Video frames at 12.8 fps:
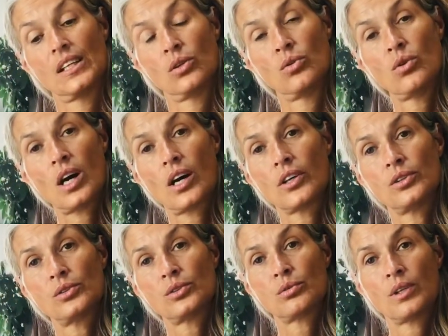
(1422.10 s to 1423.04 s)
Who are
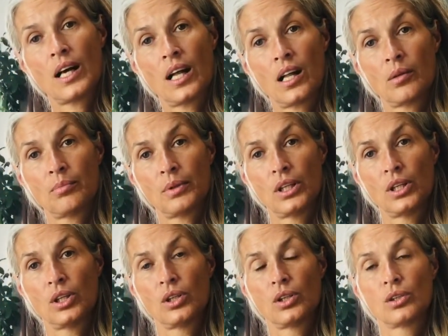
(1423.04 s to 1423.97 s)
you to help
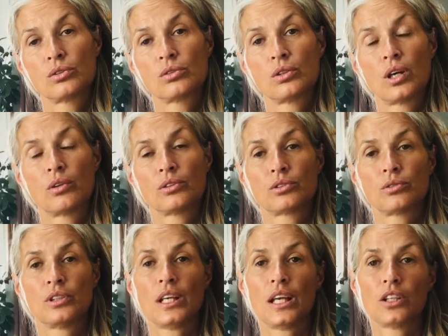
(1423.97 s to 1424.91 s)
to go
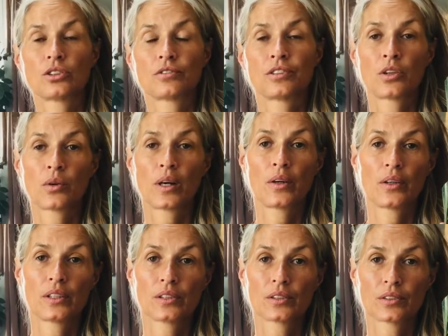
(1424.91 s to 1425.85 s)
into the age of
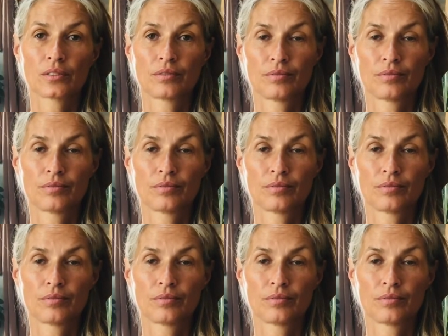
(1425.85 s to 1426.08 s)
Aquarius?